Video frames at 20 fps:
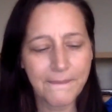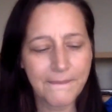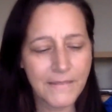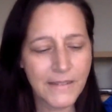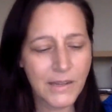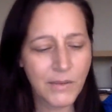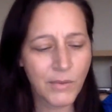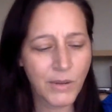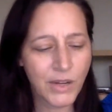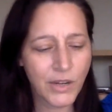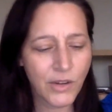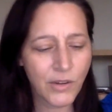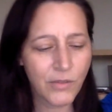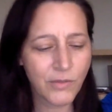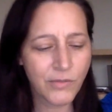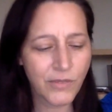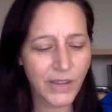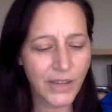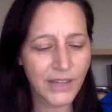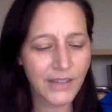And I want to go
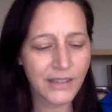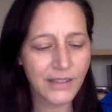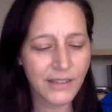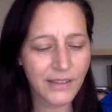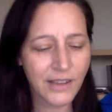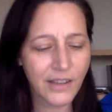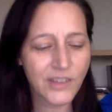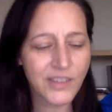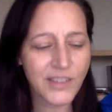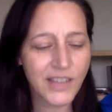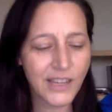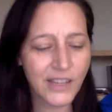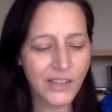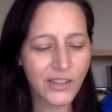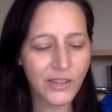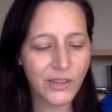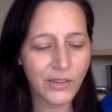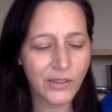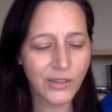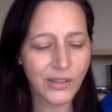find it. I'll send it
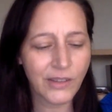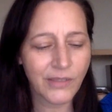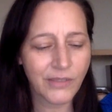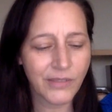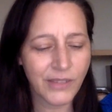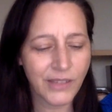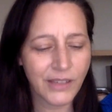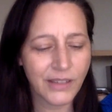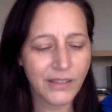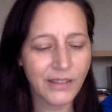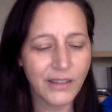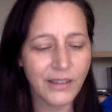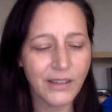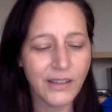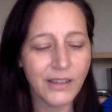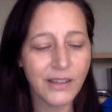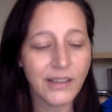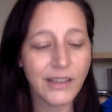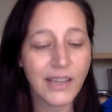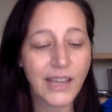to you, Stephanie.
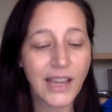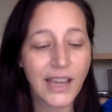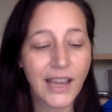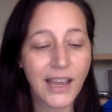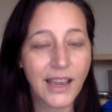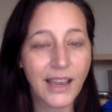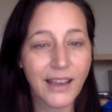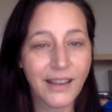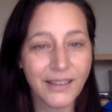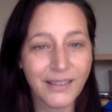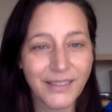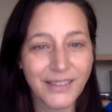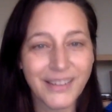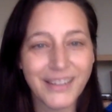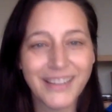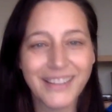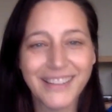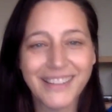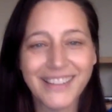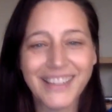Yeah.
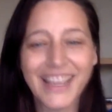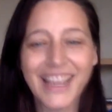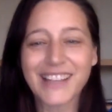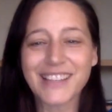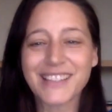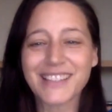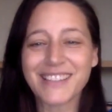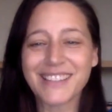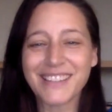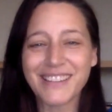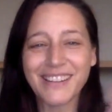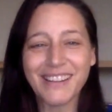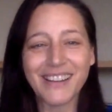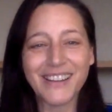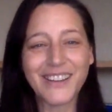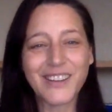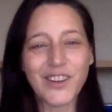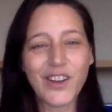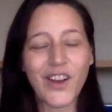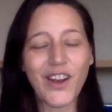Yes.
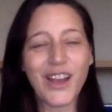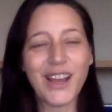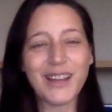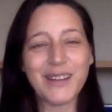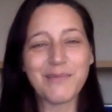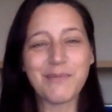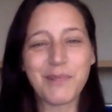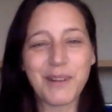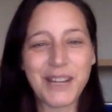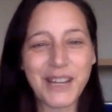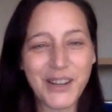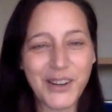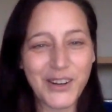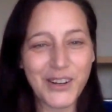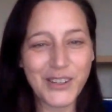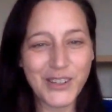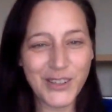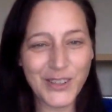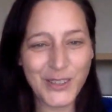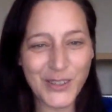God, bring
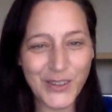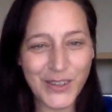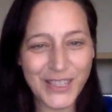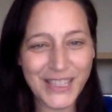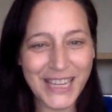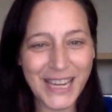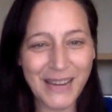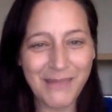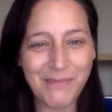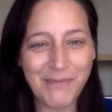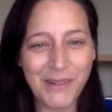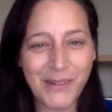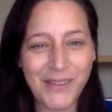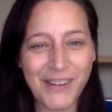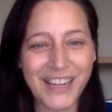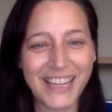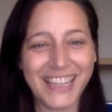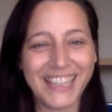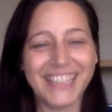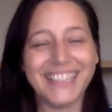her to Sault Ste.
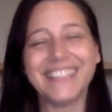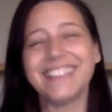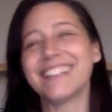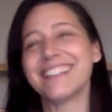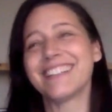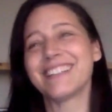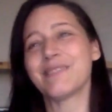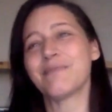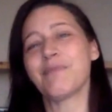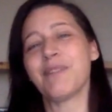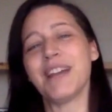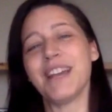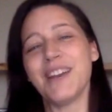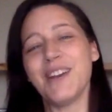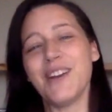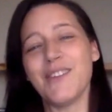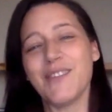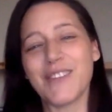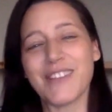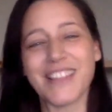Marie to pray
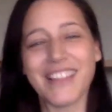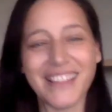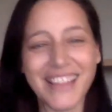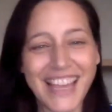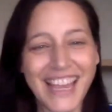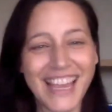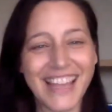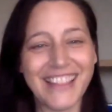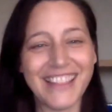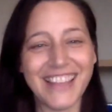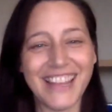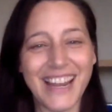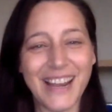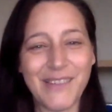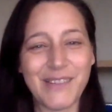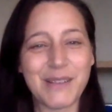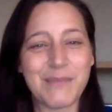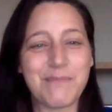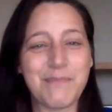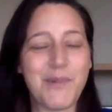over the land that I
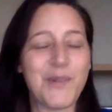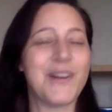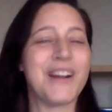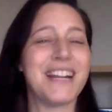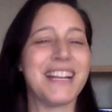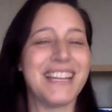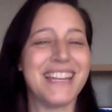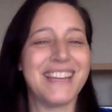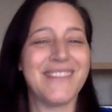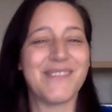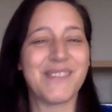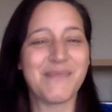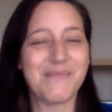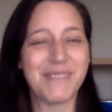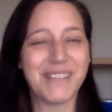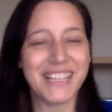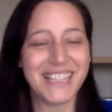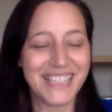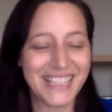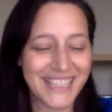was born in, where
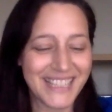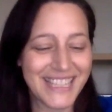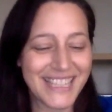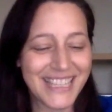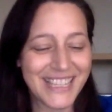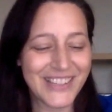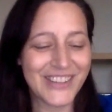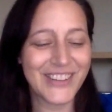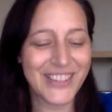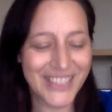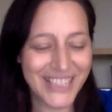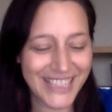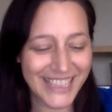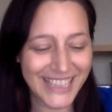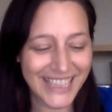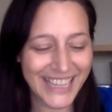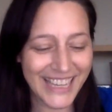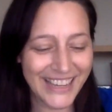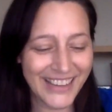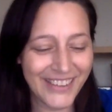my sisters
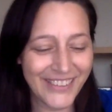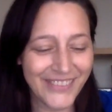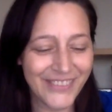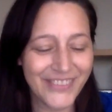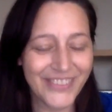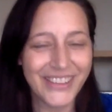live,